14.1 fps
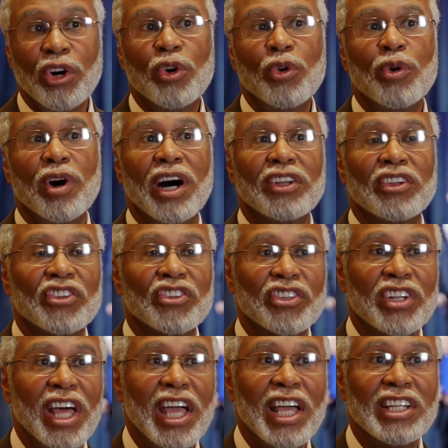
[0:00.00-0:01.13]
who
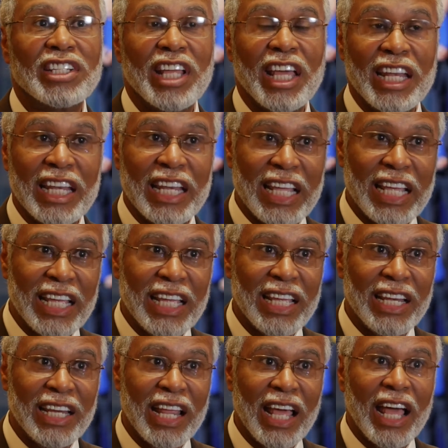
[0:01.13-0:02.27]
understands their
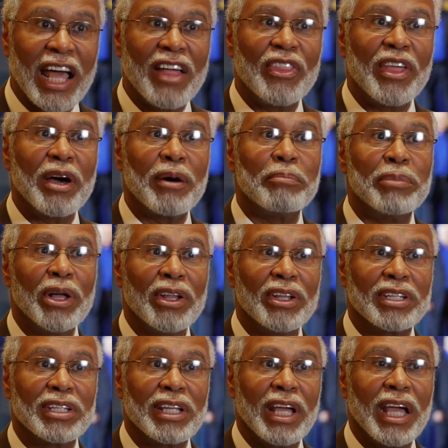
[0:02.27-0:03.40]
need and their
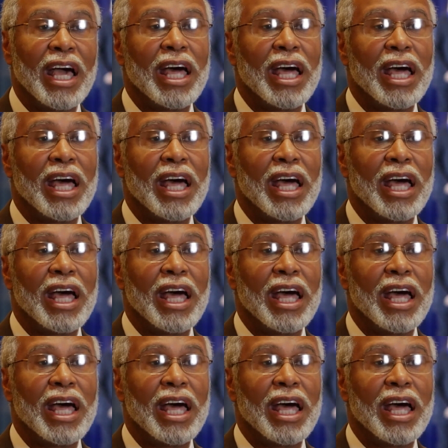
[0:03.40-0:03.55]
ability